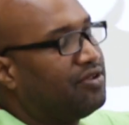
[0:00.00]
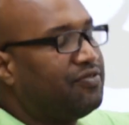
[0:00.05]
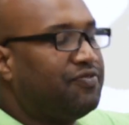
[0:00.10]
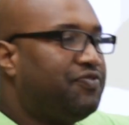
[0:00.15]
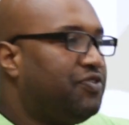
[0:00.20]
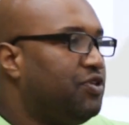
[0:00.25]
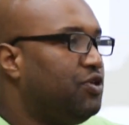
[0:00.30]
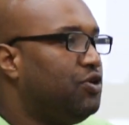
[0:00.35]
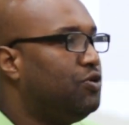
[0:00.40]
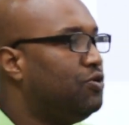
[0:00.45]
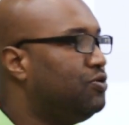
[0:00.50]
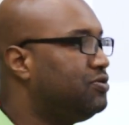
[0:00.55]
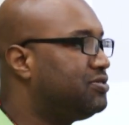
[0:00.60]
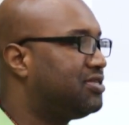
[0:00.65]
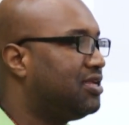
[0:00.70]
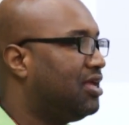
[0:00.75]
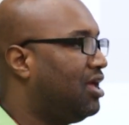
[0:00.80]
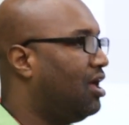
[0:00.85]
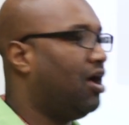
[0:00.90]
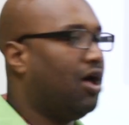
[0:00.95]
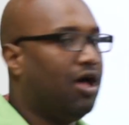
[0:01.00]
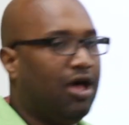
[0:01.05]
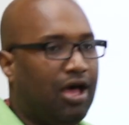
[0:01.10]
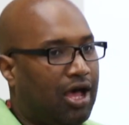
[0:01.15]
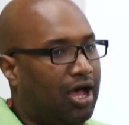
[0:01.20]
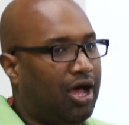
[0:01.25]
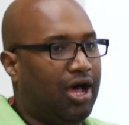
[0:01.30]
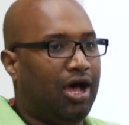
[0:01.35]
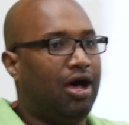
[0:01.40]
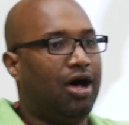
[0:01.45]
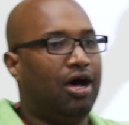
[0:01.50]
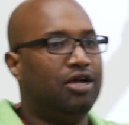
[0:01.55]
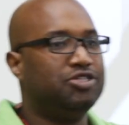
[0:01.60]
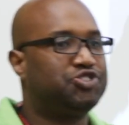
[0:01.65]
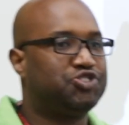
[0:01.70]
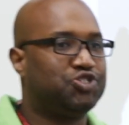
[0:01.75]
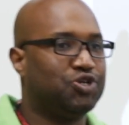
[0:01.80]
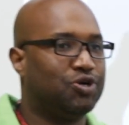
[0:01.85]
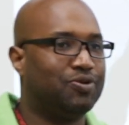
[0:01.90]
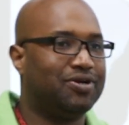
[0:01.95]
confused,
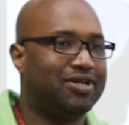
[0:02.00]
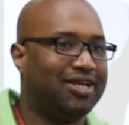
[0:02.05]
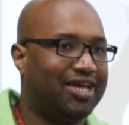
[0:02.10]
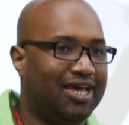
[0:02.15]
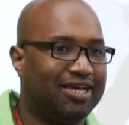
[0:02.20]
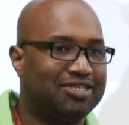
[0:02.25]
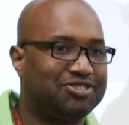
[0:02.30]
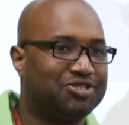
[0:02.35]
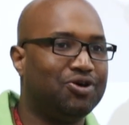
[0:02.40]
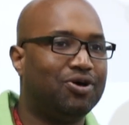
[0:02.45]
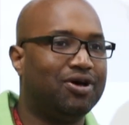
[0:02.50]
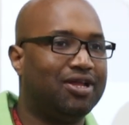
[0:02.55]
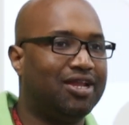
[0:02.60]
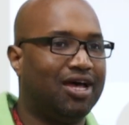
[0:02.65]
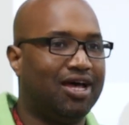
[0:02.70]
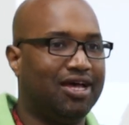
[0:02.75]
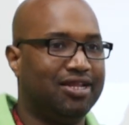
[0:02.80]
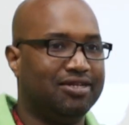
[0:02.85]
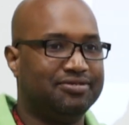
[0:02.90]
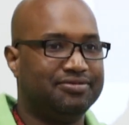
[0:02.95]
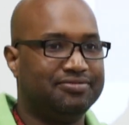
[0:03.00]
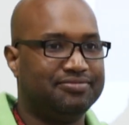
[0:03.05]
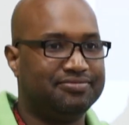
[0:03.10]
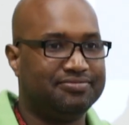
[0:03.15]
unsure what the heck's going on.